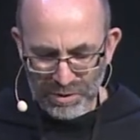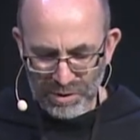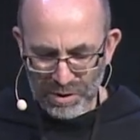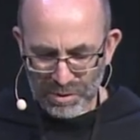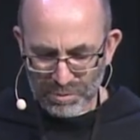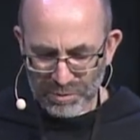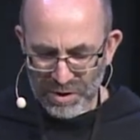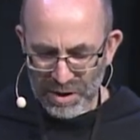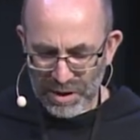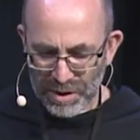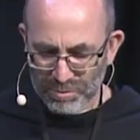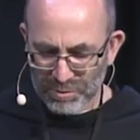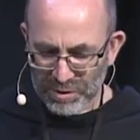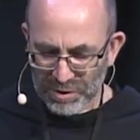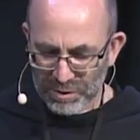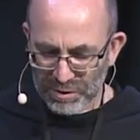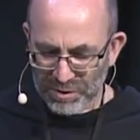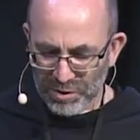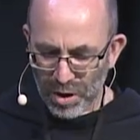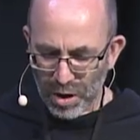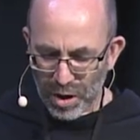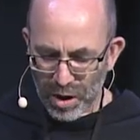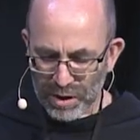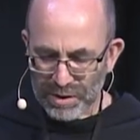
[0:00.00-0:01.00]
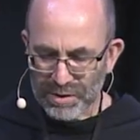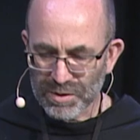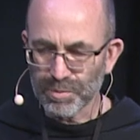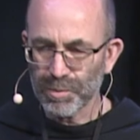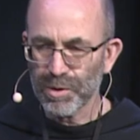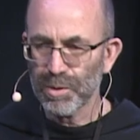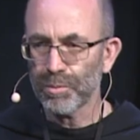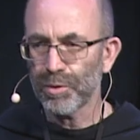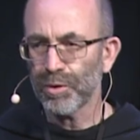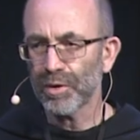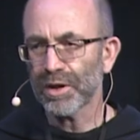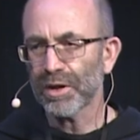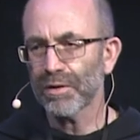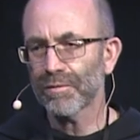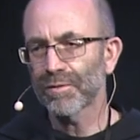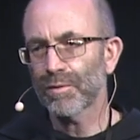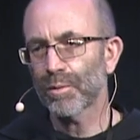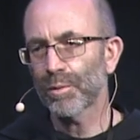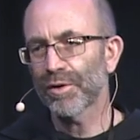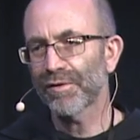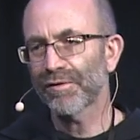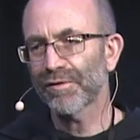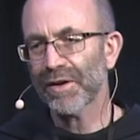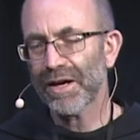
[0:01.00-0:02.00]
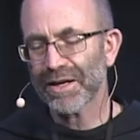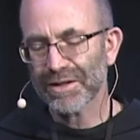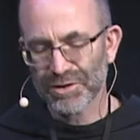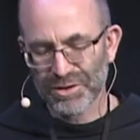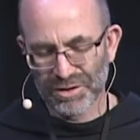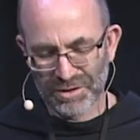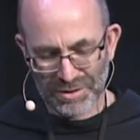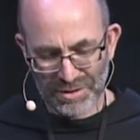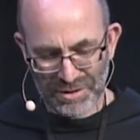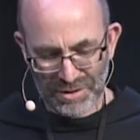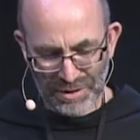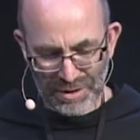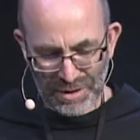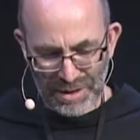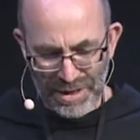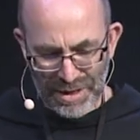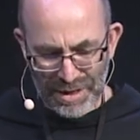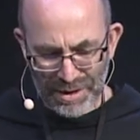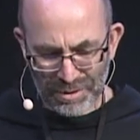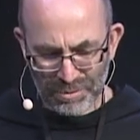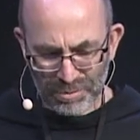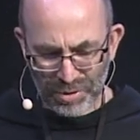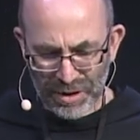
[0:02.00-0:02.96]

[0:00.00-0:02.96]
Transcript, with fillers: Sometimes in talks, people give reflections at the end,